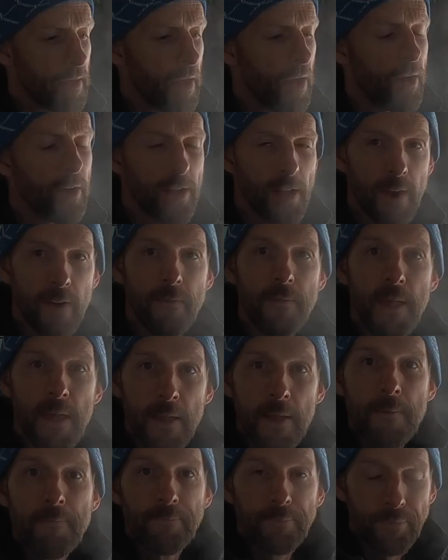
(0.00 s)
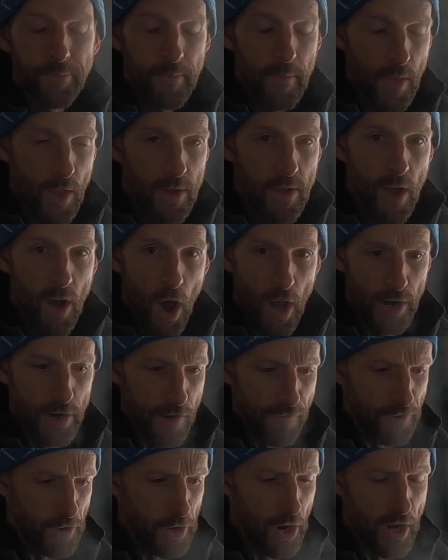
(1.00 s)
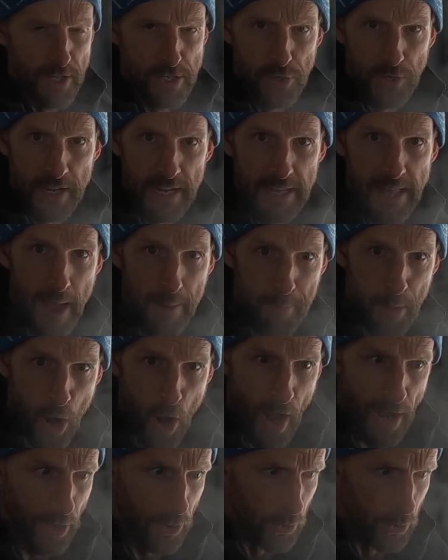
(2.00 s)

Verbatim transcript: Okay. I don't know if you guys could hear that, but I